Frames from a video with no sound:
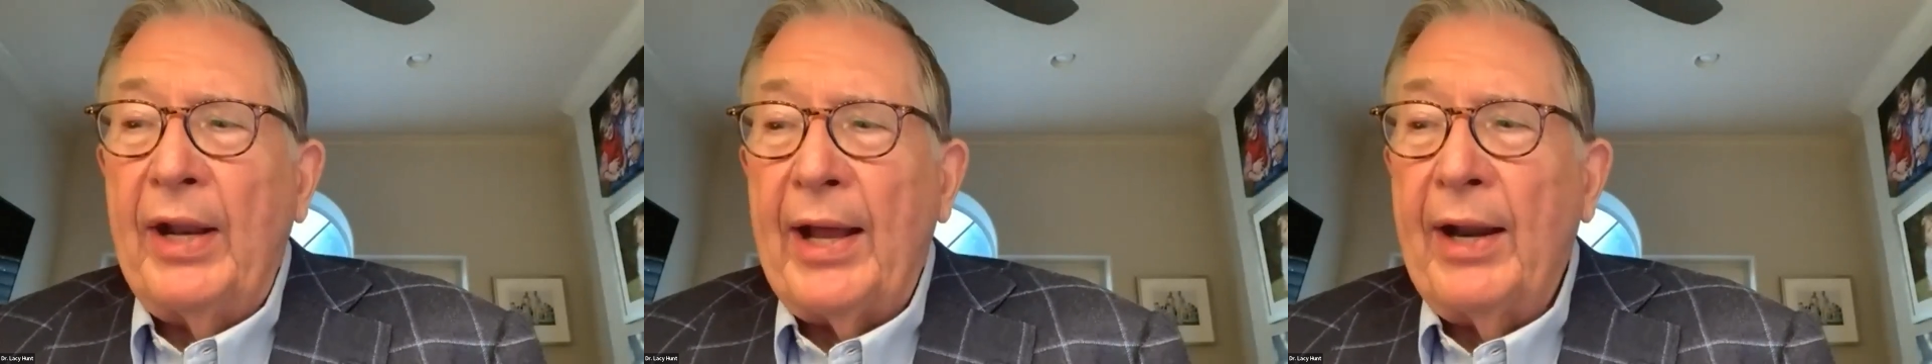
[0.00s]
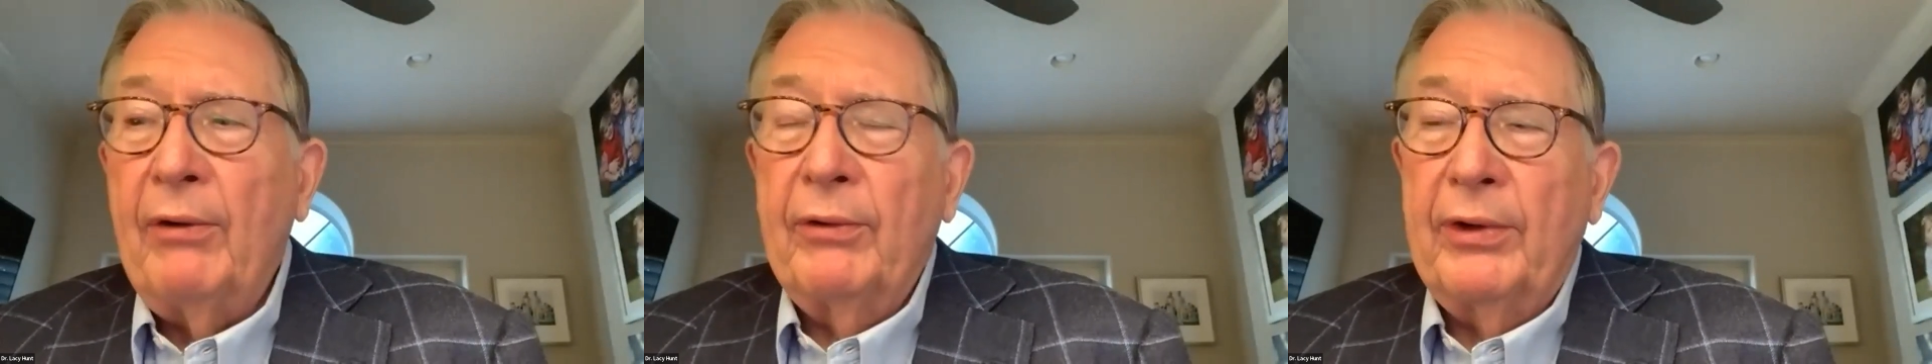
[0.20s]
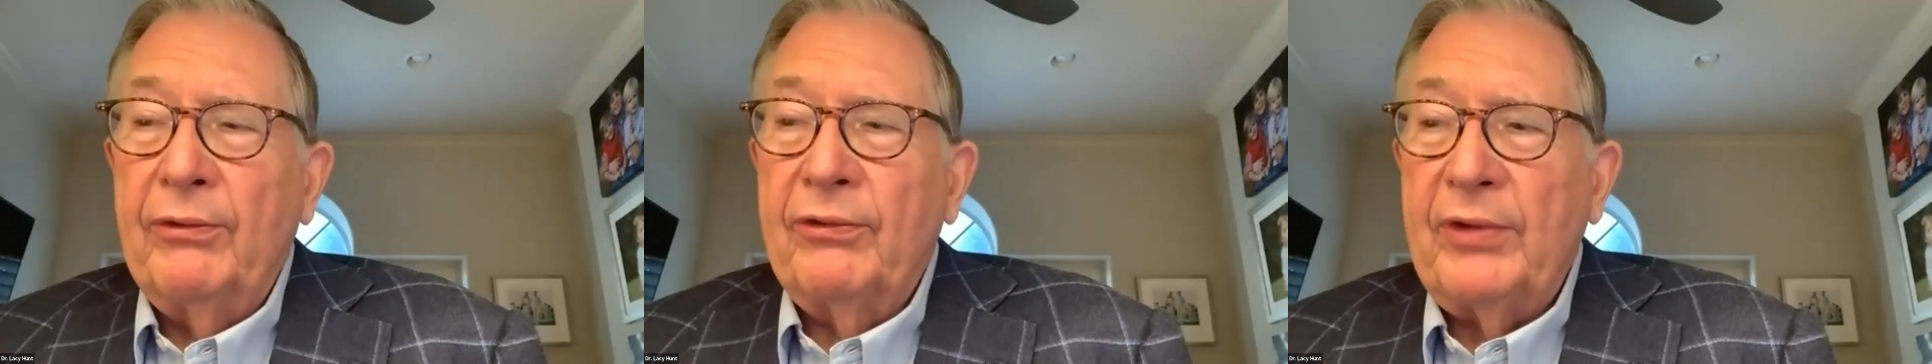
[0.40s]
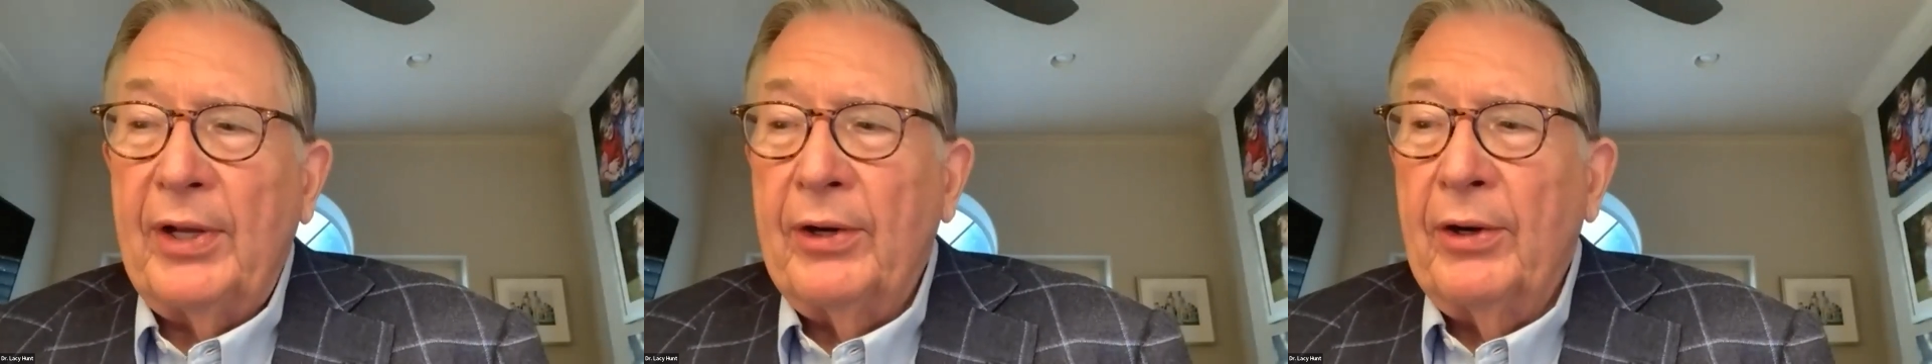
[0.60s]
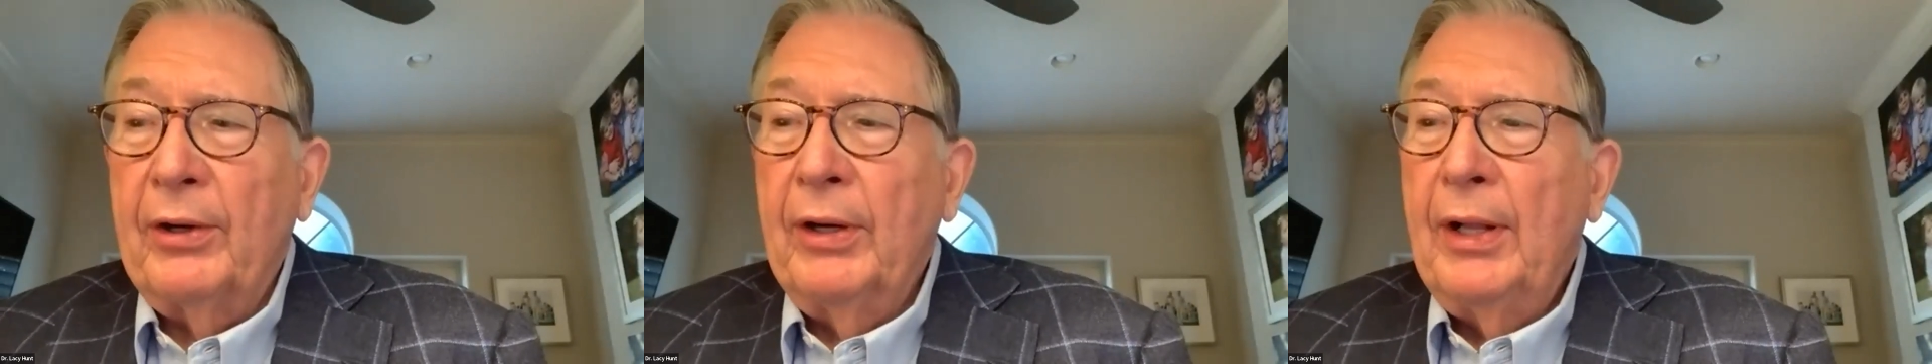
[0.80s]
I don't
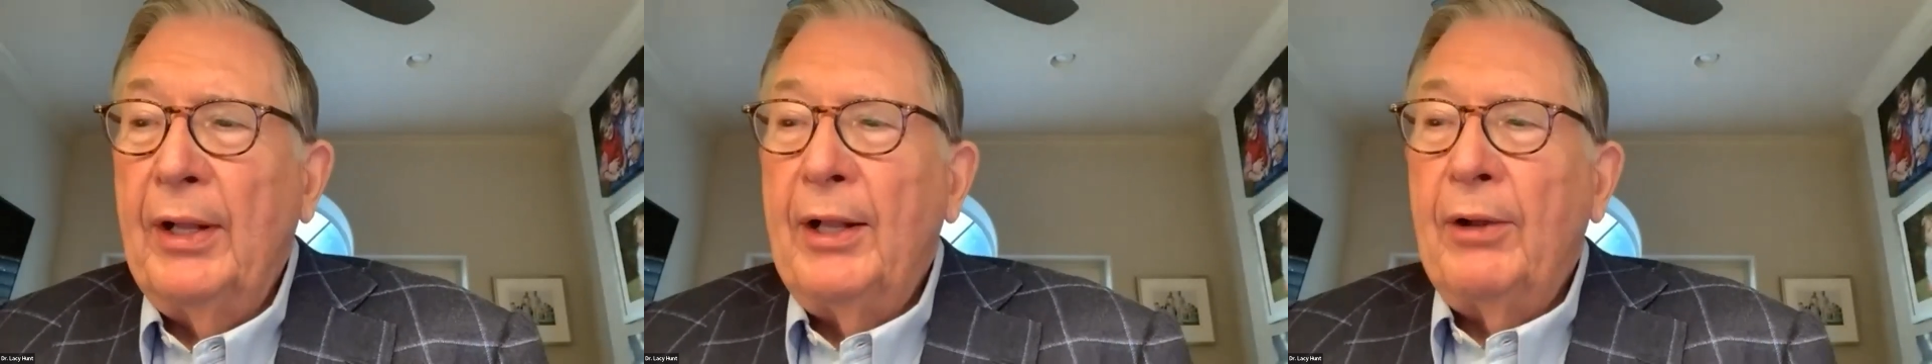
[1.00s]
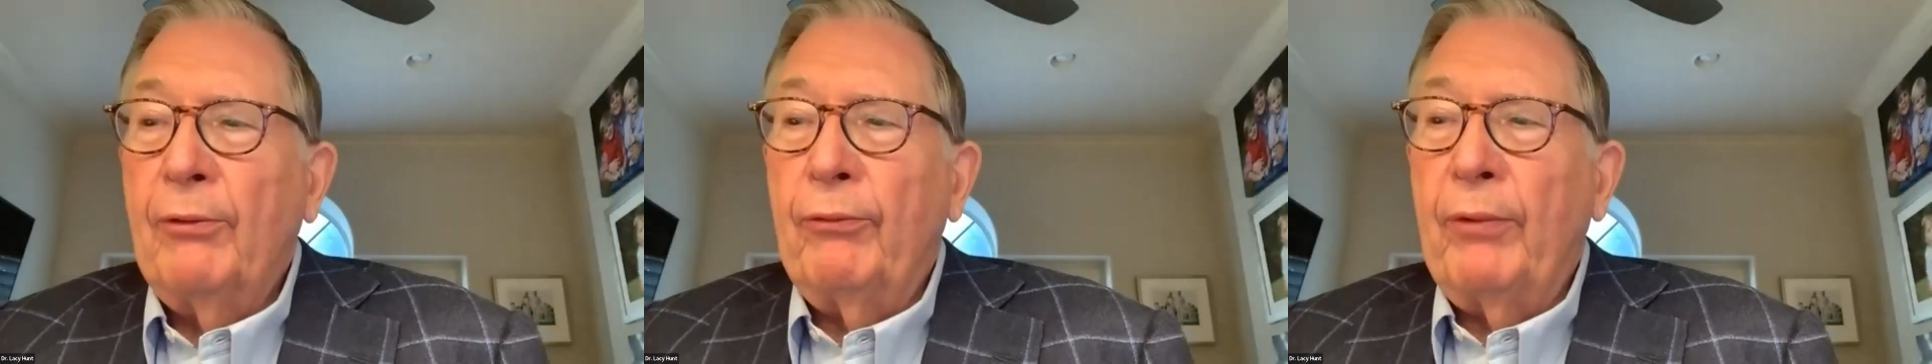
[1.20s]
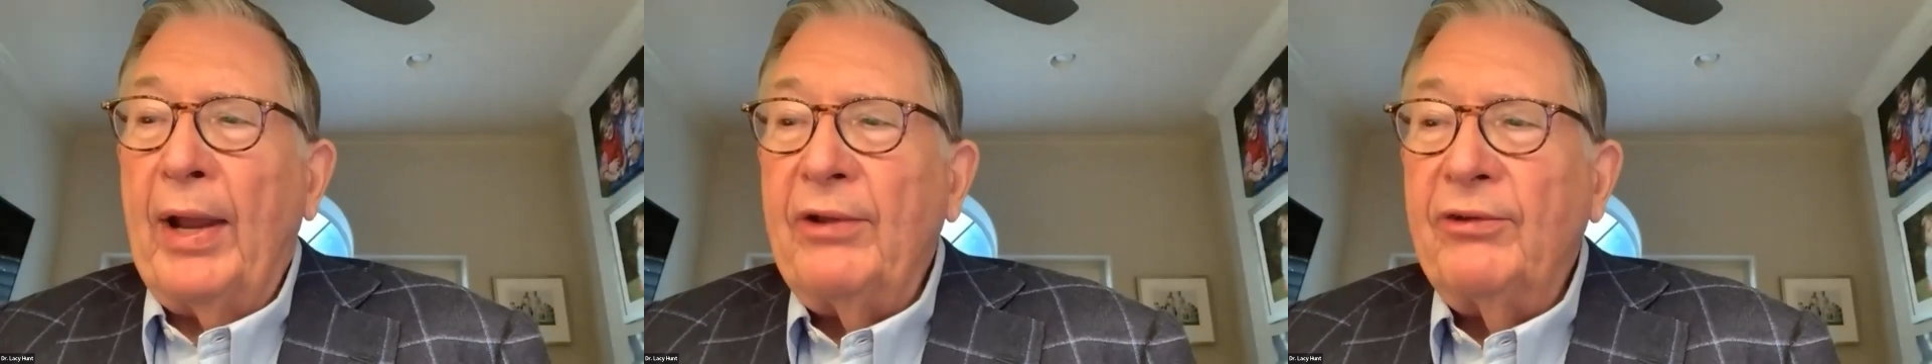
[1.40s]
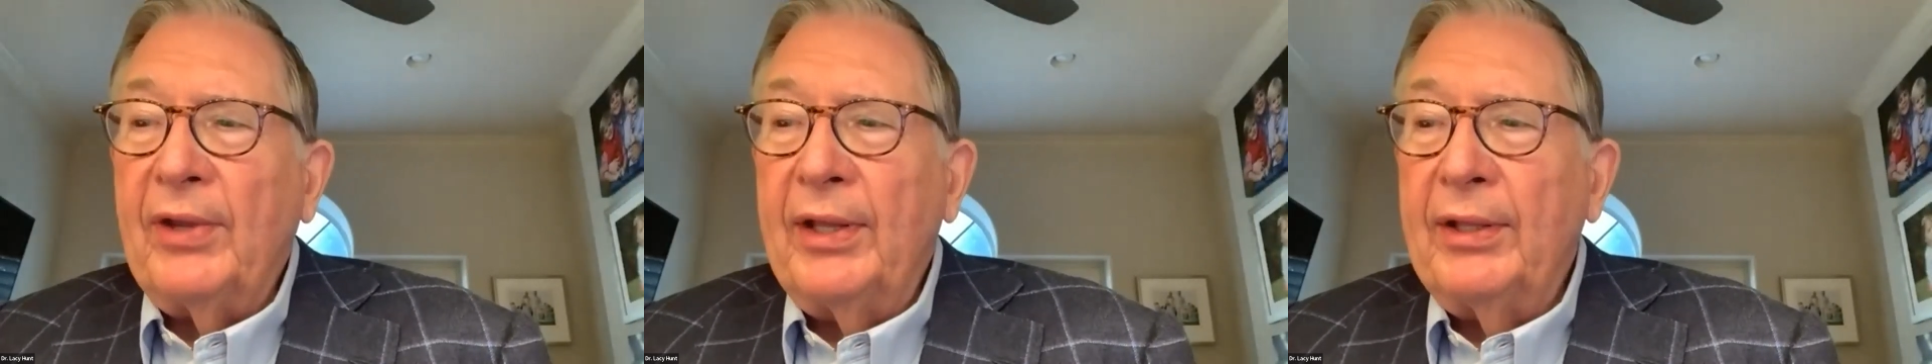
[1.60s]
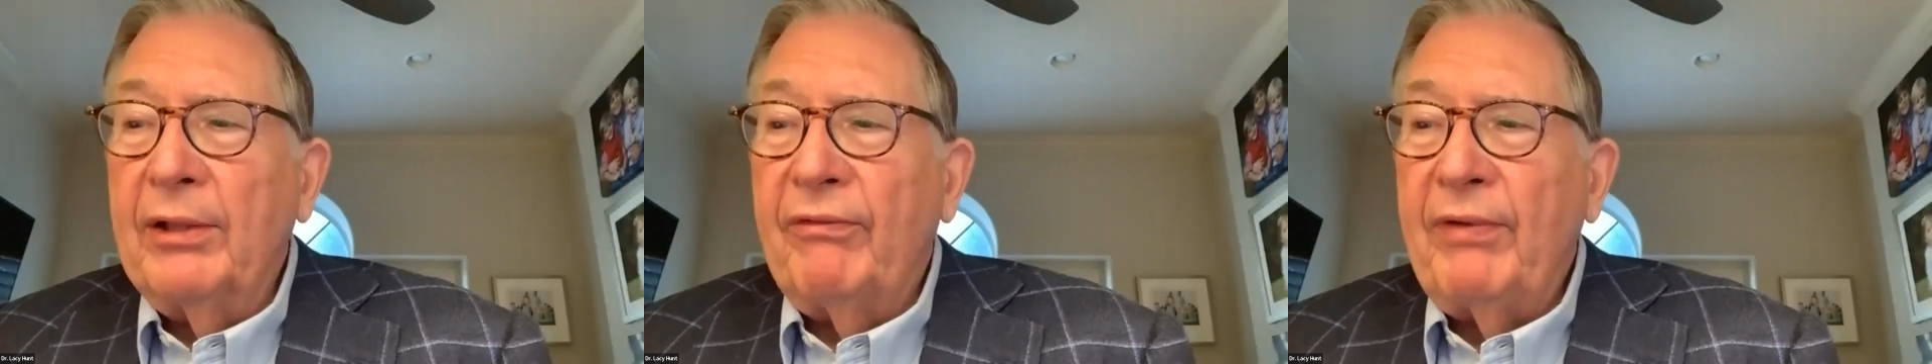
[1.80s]
consider
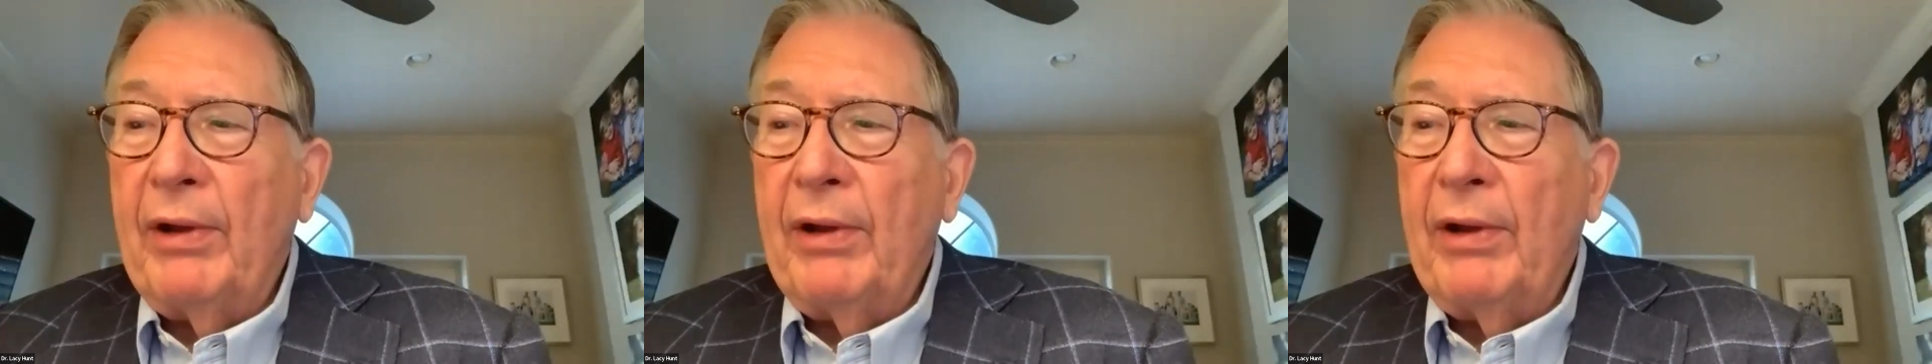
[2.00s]
raising the